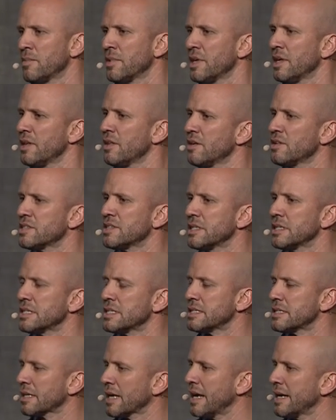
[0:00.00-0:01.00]
you know, there's
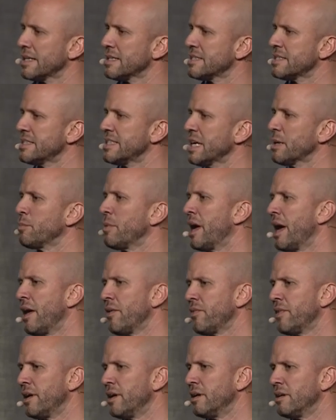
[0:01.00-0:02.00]
this kind of stigma out
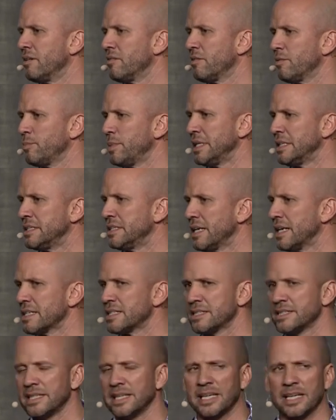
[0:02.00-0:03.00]
there of
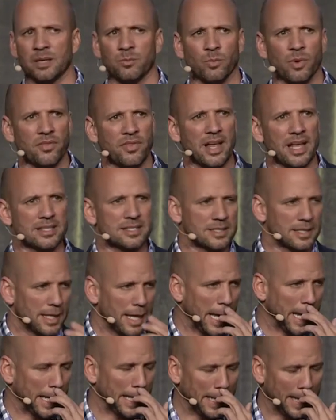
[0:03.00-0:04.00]
PTSD and what that's
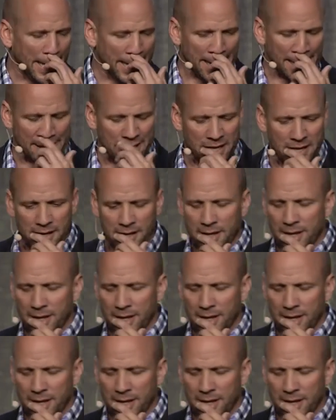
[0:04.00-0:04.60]
like. And